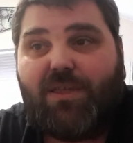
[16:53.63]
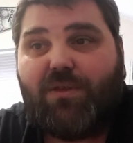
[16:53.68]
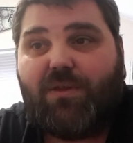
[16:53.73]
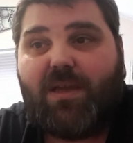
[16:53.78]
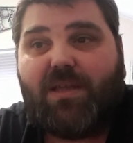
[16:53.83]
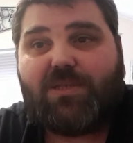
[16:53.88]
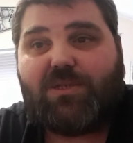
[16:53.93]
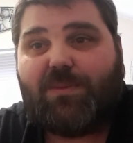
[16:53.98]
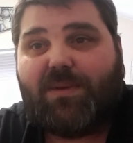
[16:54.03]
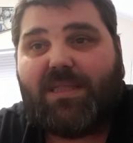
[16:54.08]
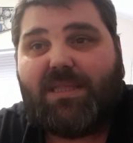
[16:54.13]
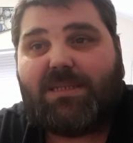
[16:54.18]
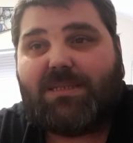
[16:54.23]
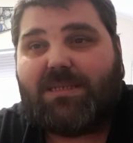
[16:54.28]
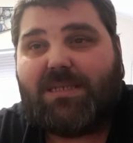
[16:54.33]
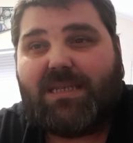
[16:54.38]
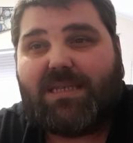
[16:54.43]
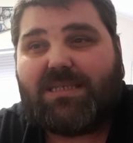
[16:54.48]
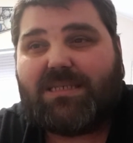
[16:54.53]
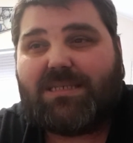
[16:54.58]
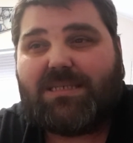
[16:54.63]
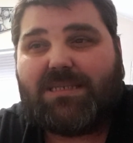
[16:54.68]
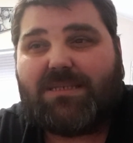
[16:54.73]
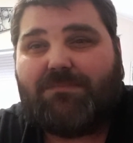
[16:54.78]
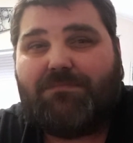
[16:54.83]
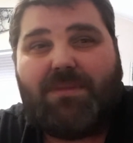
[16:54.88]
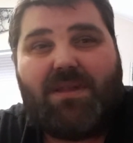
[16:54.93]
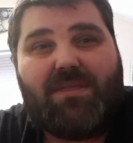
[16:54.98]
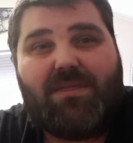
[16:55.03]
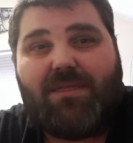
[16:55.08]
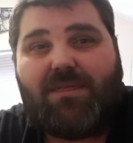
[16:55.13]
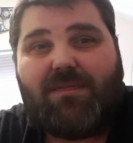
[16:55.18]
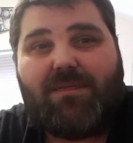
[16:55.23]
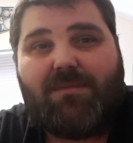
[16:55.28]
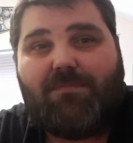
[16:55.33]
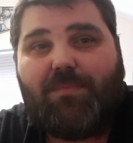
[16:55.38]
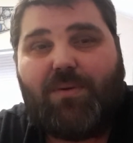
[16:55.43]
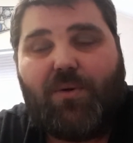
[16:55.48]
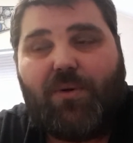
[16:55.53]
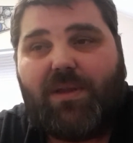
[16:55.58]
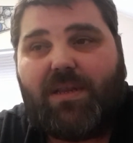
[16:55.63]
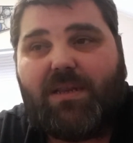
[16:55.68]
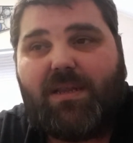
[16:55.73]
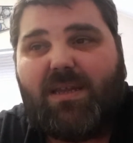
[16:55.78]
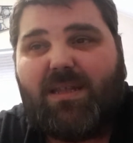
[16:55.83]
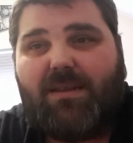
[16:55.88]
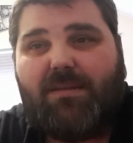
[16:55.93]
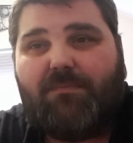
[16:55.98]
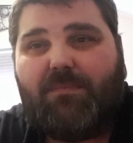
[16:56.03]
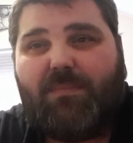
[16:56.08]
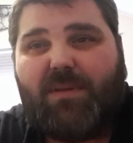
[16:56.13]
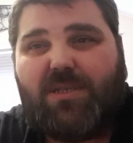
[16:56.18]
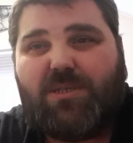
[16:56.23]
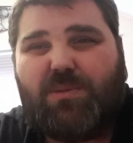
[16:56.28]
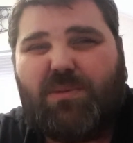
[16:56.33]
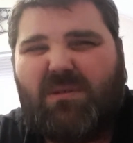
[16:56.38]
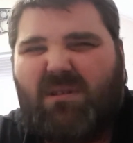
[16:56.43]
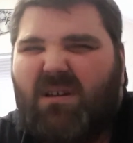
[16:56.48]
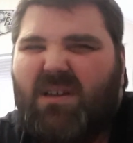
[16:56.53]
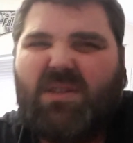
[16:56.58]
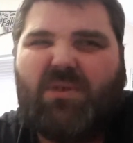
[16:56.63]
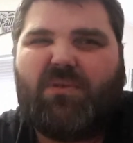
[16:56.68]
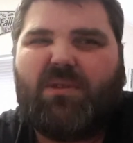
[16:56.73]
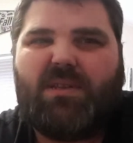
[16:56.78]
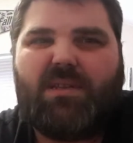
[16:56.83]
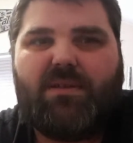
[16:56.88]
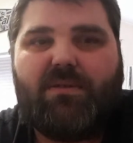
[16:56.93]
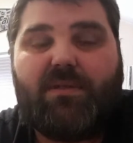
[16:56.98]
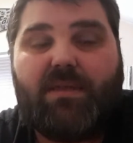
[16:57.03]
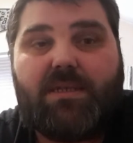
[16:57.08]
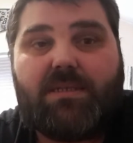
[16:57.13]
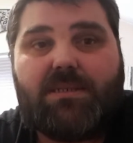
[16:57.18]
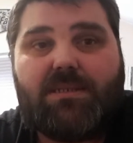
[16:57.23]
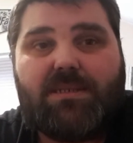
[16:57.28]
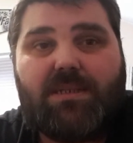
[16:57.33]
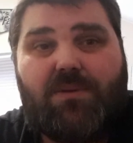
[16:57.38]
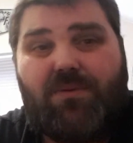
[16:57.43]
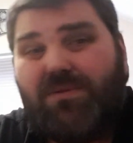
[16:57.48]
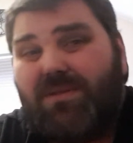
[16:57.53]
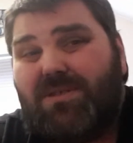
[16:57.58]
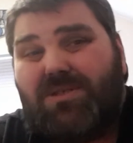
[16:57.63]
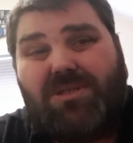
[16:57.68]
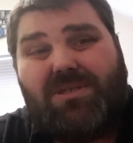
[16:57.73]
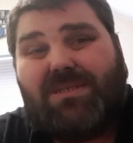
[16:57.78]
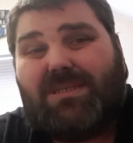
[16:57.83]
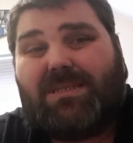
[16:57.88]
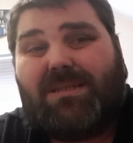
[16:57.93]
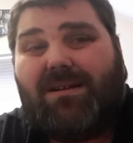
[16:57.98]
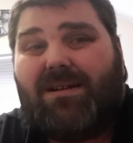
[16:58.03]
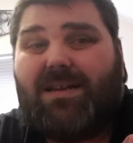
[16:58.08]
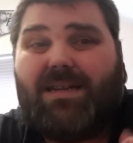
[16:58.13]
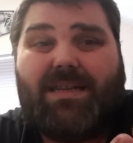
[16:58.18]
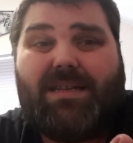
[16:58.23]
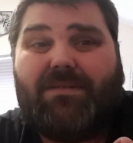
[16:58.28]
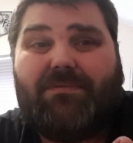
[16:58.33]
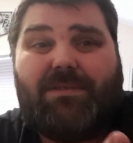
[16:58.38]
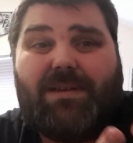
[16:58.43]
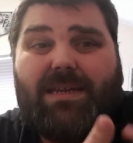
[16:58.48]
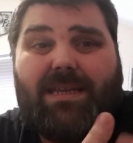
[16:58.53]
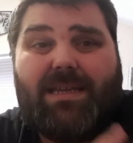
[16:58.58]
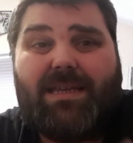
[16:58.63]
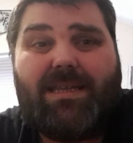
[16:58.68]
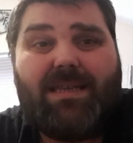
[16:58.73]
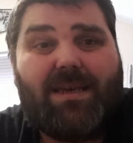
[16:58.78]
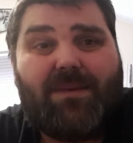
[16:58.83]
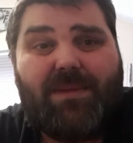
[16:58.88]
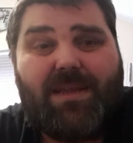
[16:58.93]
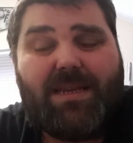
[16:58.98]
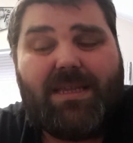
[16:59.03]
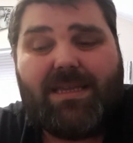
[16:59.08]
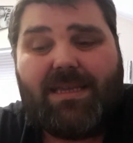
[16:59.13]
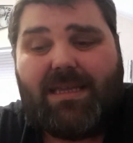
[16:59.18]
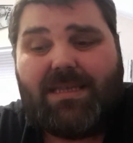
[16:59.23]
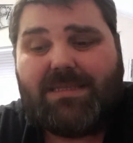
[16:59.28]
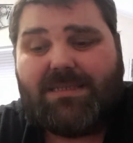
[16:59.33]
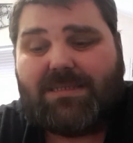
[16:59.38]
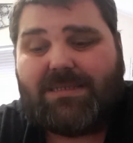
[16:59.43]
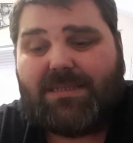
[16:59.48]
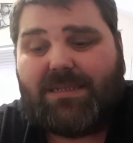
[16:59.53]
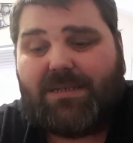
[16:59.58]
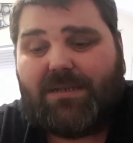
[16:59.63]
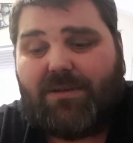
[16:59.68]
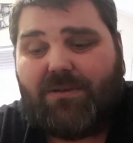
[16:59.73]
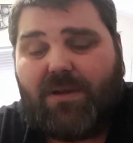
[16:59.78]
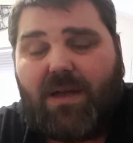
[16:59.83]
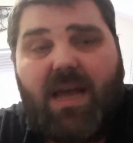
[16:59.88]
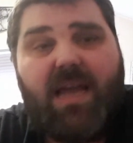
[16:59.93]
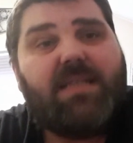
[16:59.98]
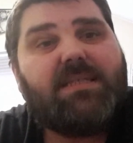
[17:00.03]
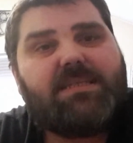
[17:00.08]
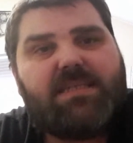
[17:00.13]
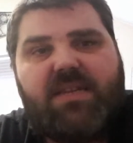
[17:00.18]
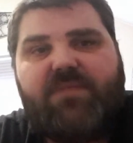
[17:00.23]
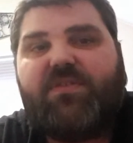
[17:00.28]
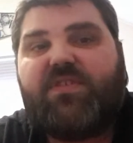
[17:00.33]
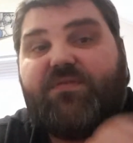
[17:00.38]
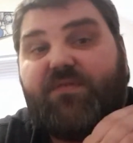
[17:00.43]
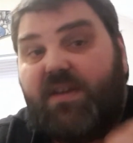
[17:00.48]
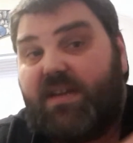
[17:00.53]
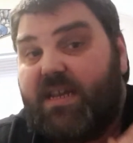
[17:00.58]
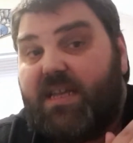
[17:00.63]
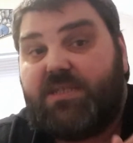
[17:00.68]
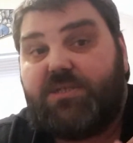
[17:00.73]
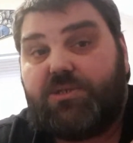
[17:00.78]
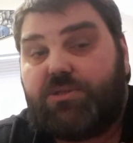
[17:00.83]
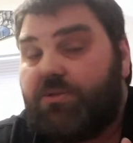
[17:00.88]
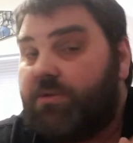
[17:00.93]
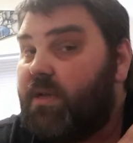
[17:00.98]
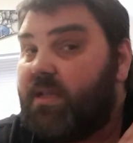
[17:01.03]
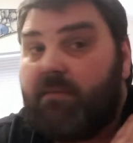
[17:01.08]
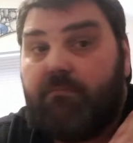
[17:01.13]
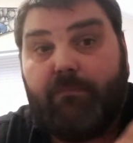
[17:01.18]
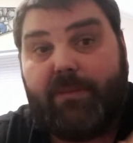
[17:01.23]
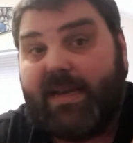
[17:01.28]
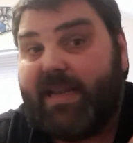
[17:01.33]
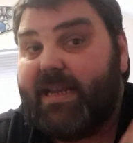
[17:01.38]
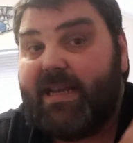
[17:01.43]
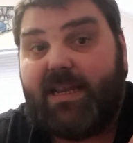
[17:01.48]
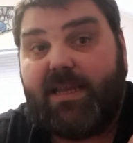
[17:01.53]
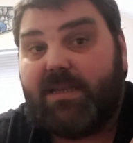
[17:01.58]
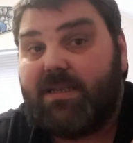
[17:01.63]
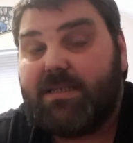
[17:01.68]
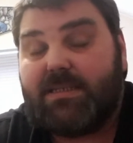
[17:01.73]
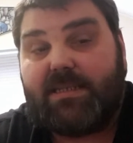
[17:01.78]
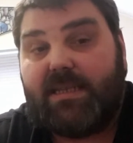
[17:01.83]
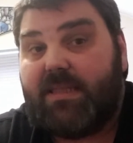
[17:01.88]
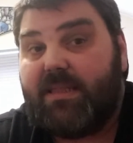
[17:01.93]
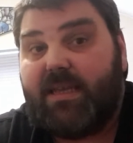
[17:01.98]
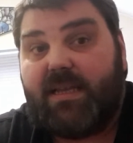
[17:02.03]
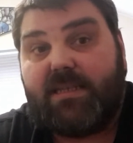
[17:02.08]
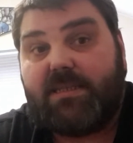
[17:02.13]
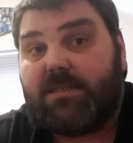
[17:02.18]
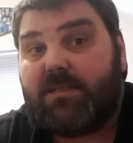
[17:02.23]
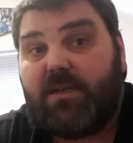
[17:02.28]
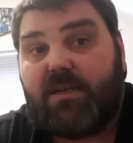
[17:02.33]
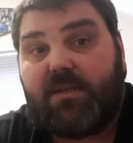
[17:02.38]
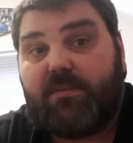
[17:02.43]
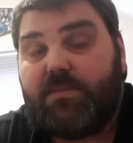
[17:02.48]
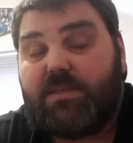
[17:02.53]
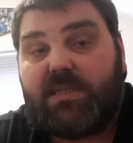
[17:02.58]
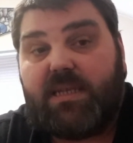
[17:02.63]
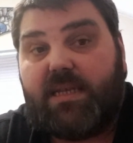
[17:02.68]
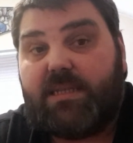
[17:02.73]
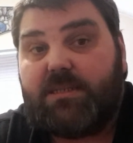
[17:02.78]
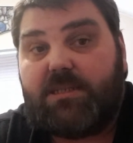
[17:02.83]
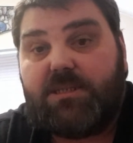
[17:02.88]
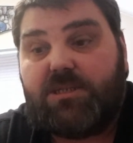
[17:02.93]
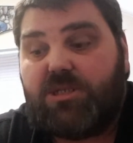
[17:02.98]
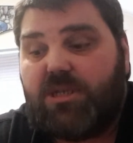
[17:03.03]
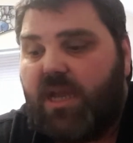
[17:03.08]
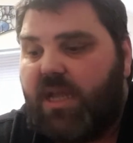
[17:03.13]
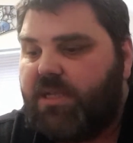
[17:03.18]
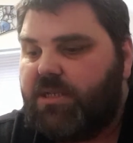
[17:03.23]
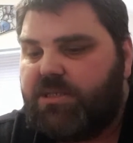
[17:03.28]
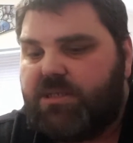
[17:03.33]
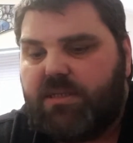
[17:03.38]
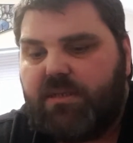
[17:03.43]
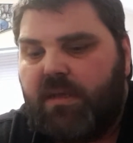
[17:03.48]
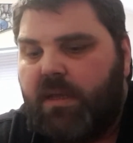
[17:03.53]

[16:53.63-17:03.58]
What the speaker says: You get to about the 6 month point and a bunch of people go, I don't want to do this. It's like, well, you shouldn't start it, really. I mean, it's, you know, I understand if it's financial. I completely understand that. Circumstances change.